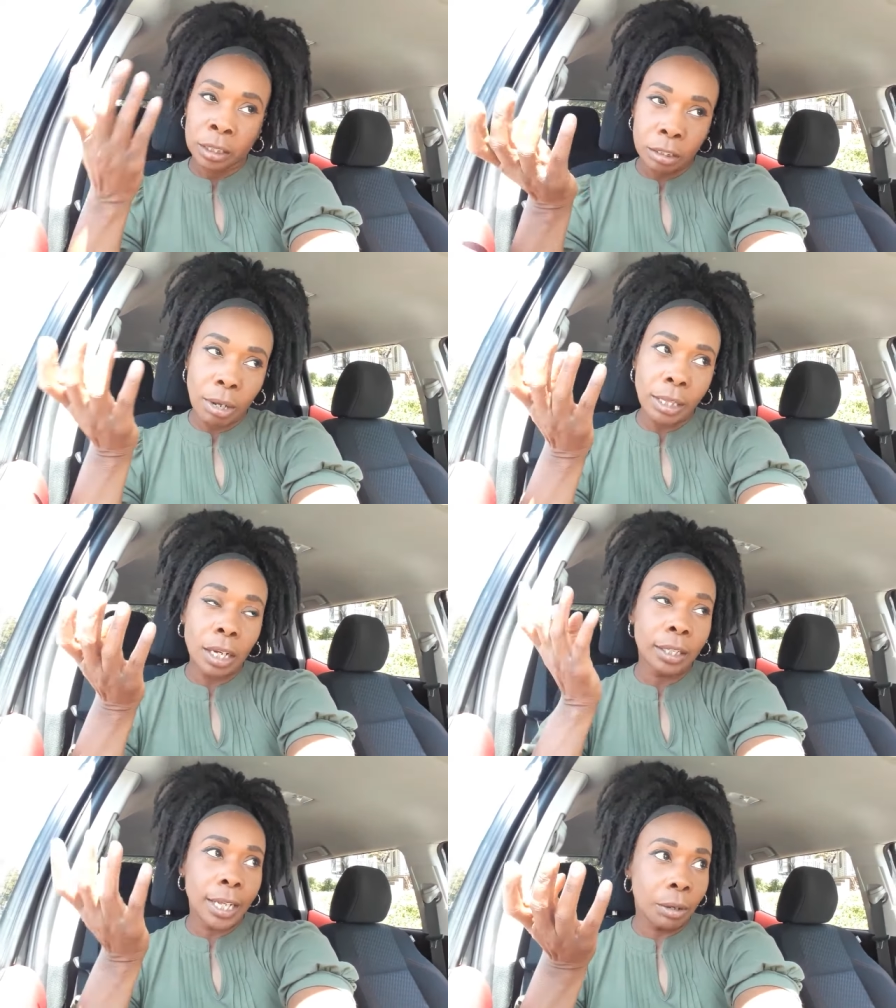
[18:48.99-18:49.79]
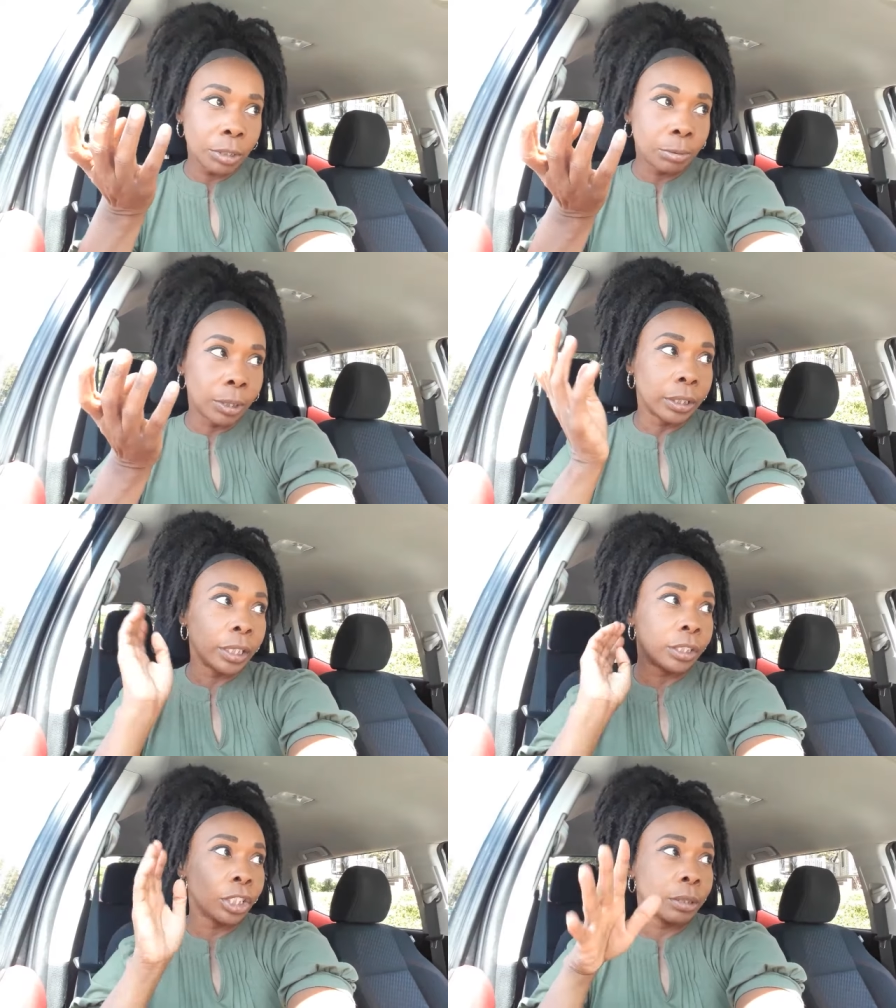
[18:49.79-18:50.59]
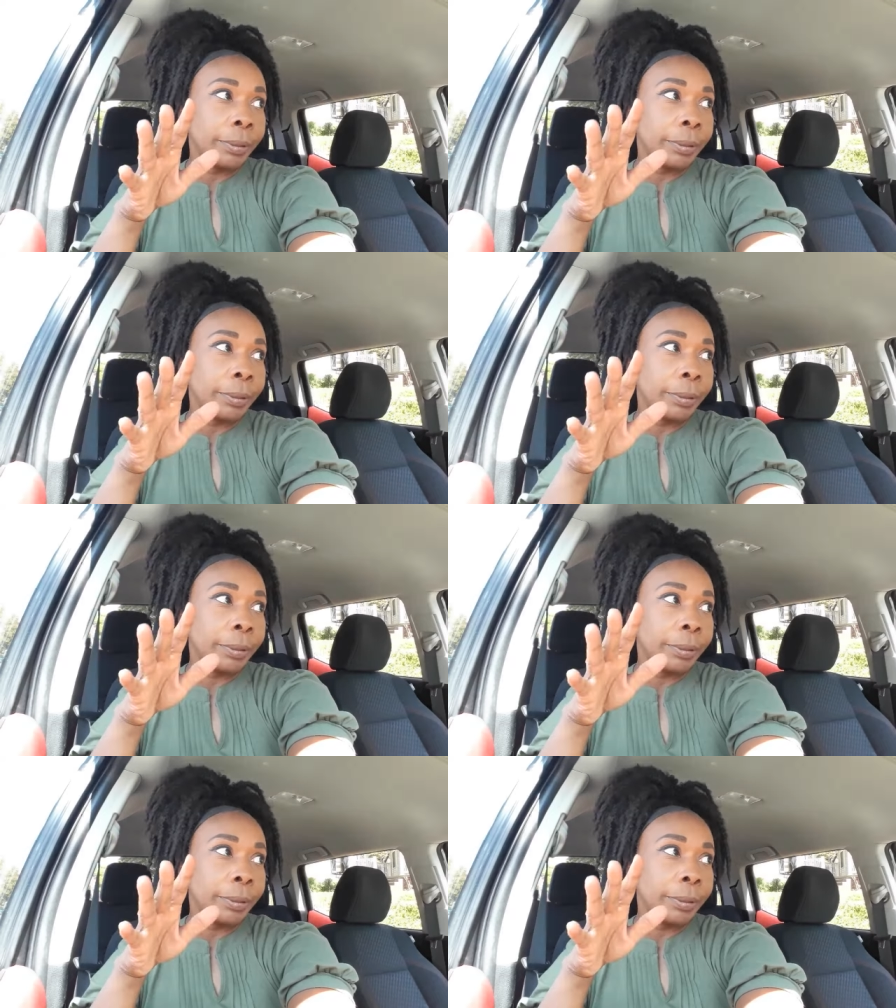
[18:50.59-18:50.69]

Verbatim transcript: So I thought that was worth it just